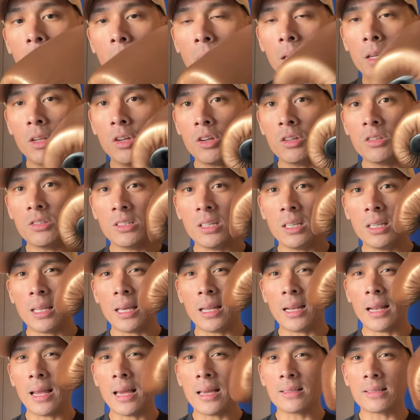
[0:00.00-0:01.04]
And you can see
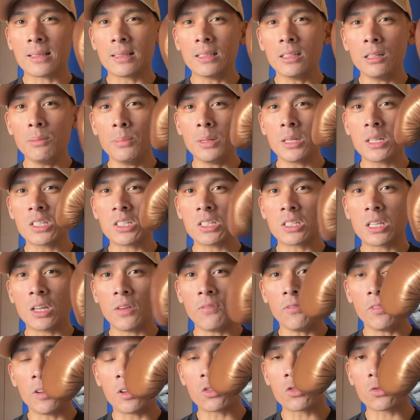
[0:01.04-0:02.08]
that it has a little bit of
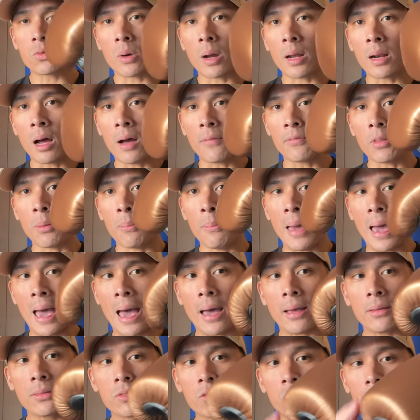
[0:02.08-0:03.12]
stiffness right off the
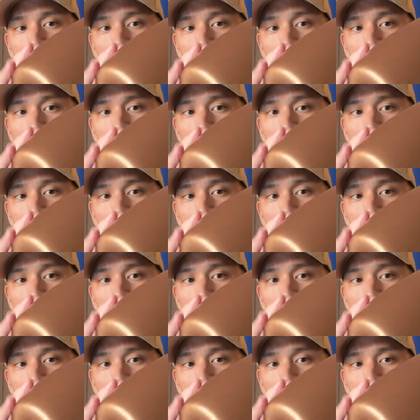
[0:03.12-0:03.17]
bat.